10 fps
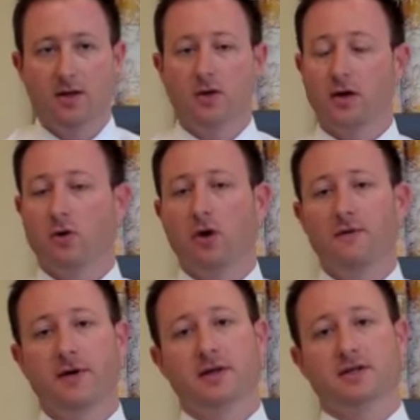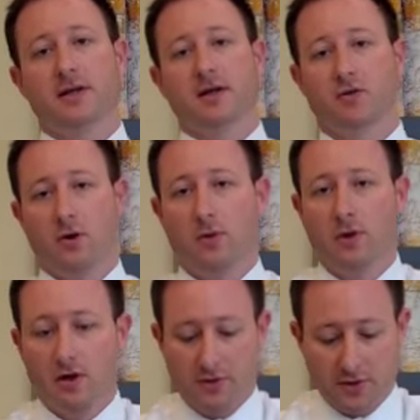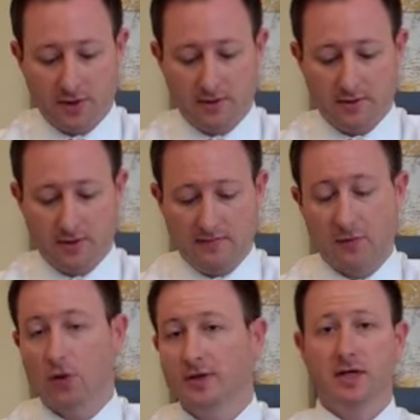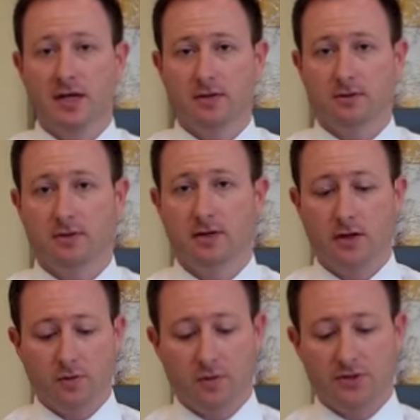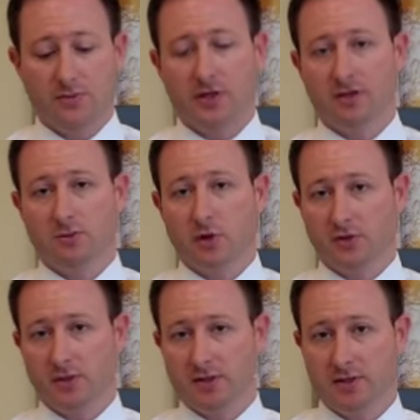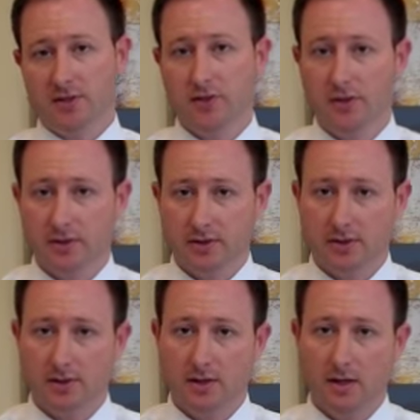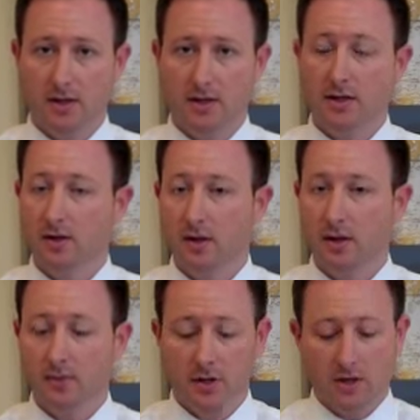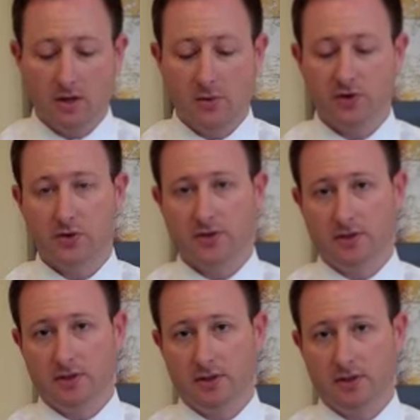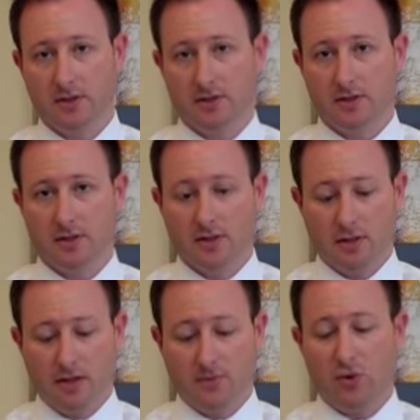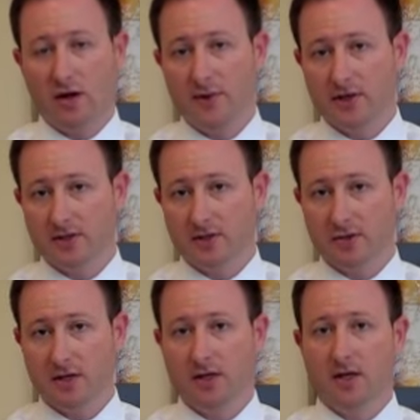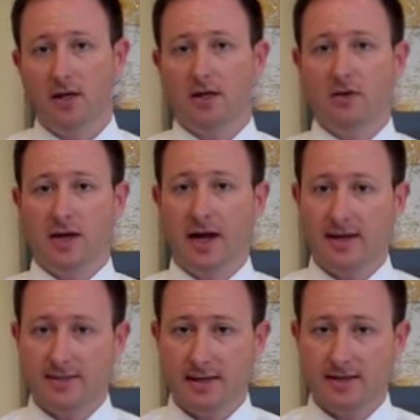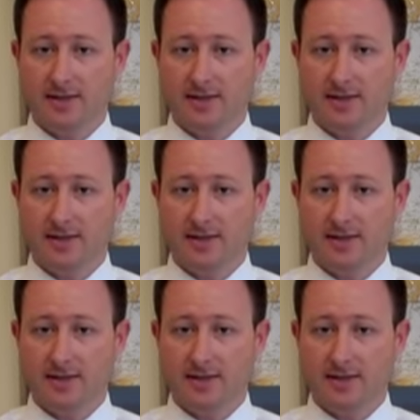You're going to qualify just like a normal loan. You're going to need full documentation, which means your most recent 2 years income, your most recent 2 years employment history. You need asset